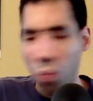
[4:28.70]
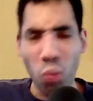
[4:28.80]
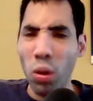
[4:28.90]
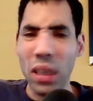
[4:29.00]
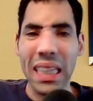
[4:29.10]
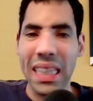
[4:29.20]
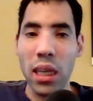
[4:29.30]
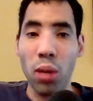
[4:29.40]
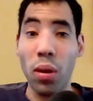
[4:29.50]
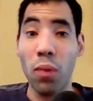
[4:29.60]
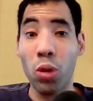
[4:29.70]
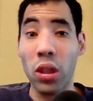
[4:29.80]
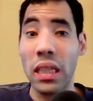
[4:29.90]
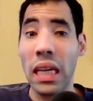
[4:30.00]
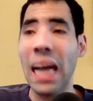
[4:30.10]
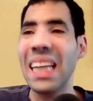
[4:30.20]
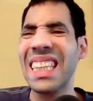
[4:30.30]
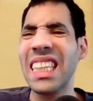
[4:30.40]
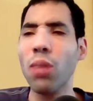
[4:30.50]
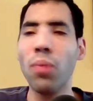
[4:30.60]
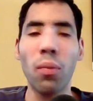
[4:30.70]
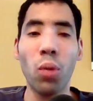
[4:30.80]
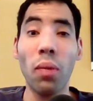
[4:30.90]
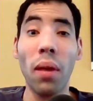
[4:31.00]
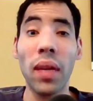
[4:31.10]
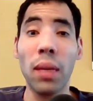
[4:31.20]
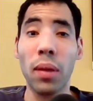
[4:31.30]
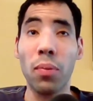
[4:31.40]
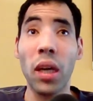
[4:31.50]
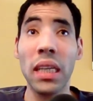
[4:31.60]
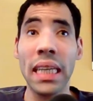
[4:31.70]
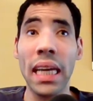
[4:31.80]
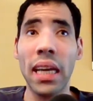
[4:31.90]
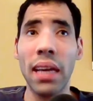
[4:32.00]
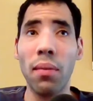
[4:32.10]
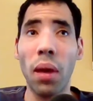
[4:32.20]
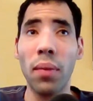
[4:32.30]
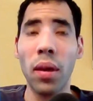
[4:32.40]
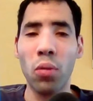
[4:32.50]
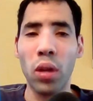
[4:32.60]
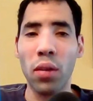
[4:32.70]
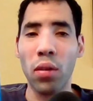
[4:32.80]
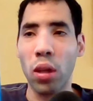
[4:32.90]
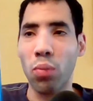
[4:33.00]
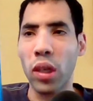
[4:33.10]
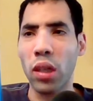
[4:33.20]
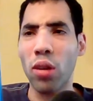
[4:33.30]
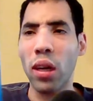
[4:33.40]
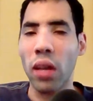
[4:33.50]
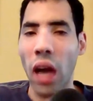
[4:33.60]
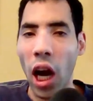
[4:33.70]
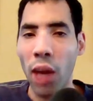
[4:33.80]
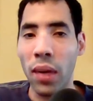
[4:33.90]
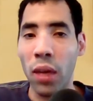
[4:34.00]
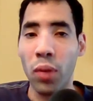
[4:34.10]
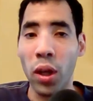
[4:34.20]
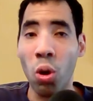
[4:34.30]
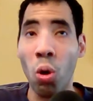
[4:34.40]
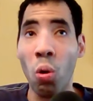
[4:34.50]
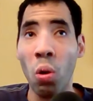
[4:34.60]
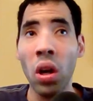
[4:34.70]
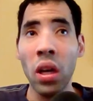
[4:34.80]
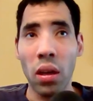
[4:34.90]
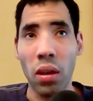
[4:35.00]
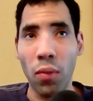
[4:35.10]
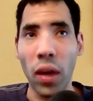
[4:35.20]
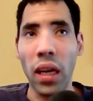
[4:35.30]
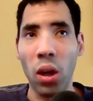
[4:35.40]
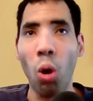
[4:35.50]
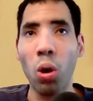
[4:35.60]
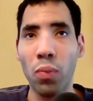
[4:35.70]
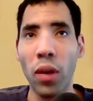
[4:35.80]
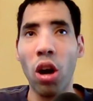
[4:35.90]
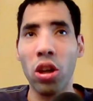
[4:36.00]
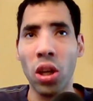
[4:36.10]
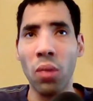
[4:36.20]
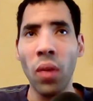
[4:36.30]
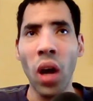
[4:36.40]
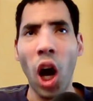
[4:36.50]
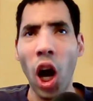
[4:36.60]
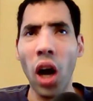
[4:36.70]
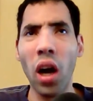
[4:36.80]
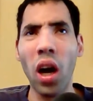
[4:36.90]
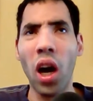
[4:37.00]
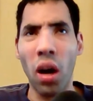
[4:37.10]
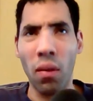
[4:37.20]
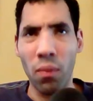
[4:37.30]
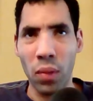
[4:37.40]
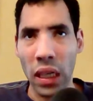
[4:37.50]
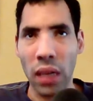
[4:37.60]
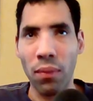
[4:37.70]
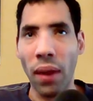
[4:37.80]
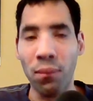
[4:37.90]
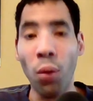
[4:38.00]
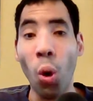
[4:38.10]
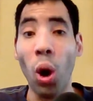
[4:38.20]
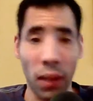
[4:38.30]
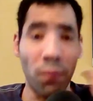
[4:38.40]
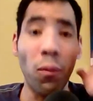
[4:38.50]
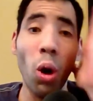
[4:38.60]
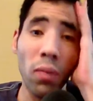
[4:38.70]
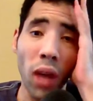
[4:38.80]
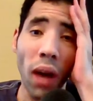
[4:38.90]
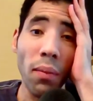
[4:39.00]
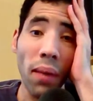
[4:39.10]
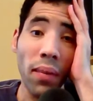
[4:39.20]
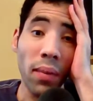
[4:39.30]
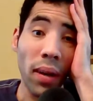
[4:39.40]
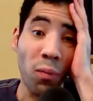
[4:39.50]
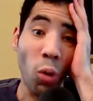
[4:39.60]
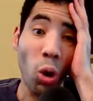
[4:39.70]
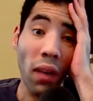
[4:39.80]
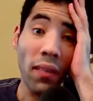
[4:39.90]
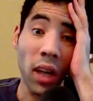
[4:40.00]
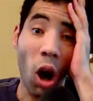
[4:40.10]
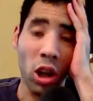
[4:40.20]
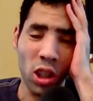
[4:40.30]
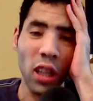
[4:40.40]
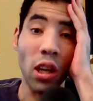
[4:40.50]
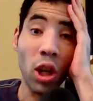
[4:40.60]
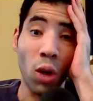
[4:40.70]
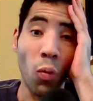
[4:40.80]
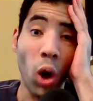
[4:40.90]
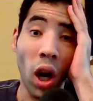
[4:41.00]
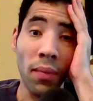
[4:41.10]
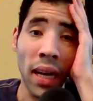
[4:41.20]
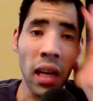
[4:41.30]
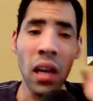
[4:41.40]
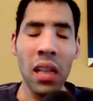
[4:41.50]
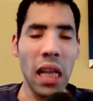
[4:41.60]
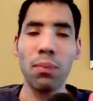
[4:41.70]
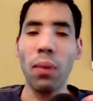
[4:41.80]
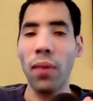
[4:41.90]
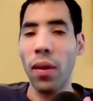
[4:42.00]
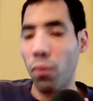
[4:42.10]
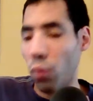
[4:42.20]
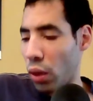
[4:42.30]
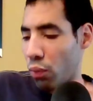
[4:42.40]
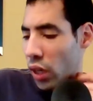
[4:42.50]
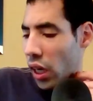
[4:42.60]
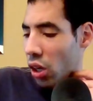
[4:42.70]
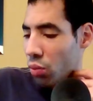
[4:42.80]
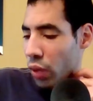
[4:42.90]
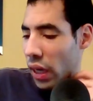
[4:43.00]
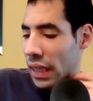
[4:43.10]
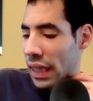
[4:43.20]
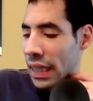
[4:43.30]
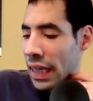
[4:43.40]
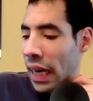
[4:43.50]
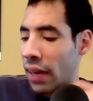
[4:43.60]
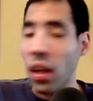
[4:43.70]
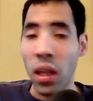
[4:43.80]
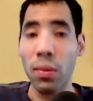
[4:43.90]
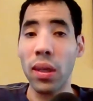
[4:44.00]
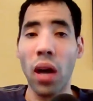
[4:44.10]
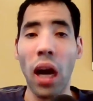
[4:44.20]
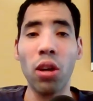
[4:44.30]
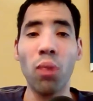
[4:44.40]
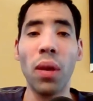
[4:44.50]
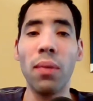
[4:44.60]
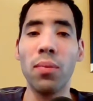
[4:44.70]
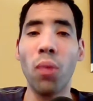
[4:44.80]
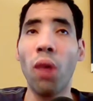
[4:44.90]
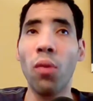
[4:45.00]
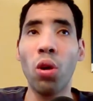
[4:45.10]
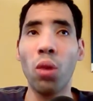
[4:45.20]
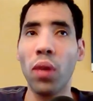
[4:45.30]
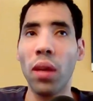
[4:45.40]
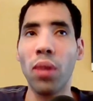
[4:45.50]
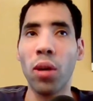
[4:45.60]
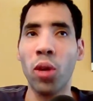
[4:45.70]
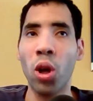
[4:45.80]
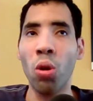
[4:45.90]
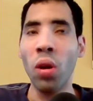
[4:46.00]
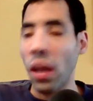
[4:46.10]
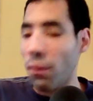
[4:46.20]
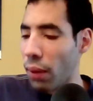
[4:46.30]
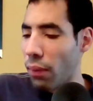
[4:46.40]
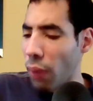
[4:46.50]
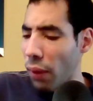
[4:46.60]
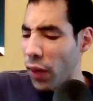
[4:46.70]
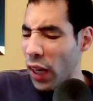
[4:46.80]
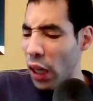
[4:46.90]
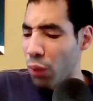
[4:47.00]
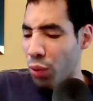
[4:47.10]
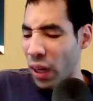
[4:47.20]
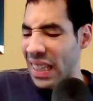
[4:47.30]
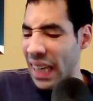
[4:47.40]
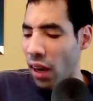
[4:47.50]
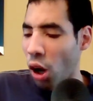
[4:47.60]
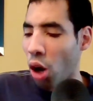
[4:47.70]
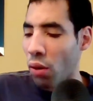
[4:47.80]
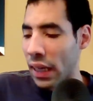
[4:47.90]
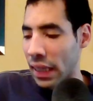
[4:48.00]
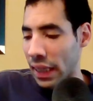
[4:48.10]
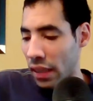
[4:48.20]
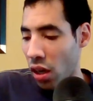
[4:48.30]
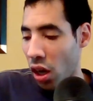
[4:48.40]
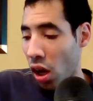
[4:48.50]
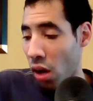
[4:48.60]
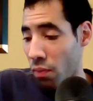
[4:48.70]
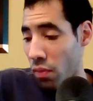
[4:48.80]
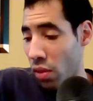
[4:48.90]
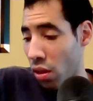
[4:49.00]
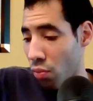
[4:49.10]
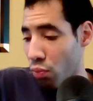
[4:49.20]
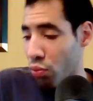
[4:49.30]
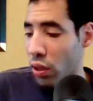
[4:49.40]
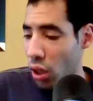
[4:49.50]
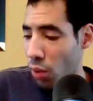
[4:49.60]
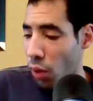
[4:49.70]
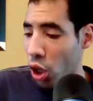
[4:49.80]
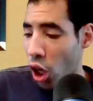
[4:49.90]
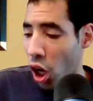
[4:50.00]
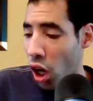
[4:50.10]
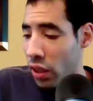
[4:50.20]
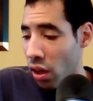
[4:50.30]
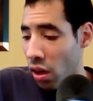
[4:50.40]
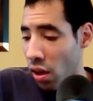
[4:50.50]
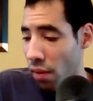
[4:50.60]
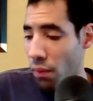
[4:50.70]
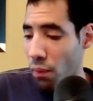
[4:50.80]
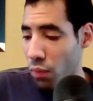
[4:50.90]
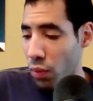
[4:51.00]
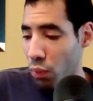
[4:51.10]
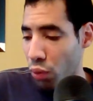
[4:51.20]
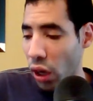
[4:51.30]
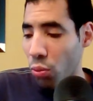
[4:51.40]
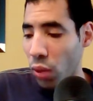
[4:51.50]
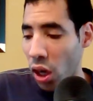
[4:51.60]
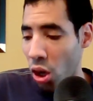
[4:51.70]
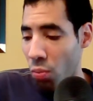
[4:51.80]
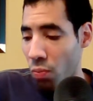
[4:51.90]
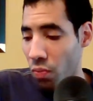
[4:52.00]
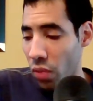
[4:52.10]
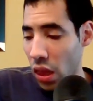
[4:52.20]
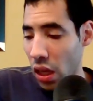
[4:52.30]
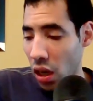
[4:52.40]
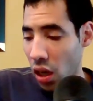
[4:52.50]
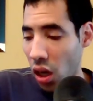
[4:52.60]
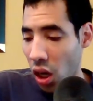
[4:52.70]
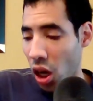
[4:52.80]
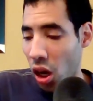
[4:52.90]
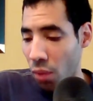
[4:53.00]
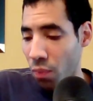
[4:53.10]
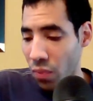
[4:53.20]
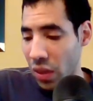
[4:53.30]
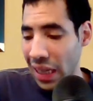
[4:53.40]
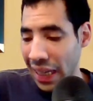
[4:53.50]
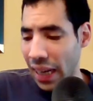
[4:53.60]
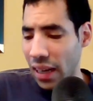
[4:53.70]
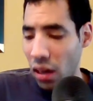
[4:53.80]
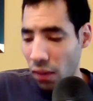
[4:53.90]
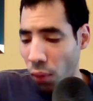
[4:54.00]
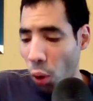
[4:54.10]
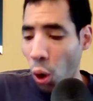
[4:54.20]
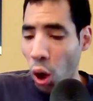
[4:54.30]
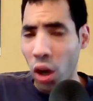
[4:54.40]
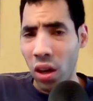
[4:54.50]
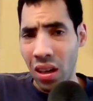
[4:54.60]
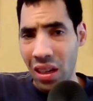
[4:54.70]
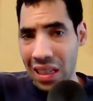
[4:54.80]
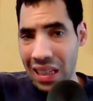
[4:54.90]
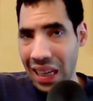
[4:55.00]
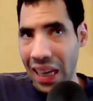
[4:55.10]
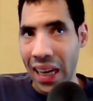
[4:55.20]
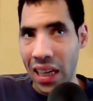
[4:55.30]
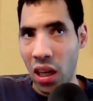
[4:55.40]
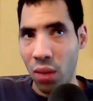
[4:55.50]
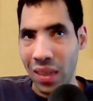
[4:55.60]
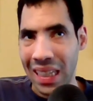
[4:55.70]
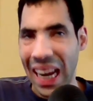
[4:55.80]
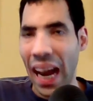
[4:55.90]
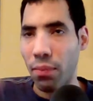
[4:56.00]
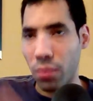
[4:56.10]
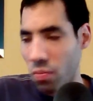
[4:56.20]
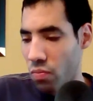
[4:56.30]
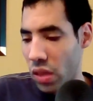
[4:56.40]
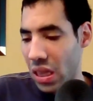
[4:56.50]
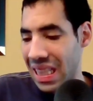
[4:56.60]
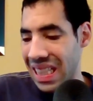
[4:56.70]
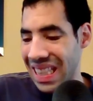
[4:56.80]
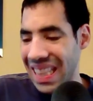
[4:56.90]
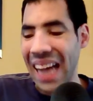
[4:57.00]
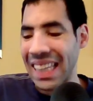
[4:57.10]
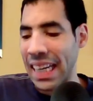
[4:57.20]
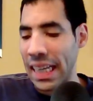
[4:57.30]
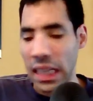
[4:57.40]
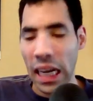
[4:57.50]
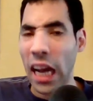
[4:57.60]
What's get the single player boys to say? I just single player boy might be the best part in, this, in my opinion when you, you put to Iron Man pretty cool, you play Hulk is pretty awesome. Um, we get about four. The four combat made me the four combat. Also, I love the four combat. That's my favorite character to play in this game. I love playing with Marvel. I love playing Black Widow. But my, my favorite character to play in this game are like um, Kamala Khan, Black Widow, um, four, and um, Cap. That's it.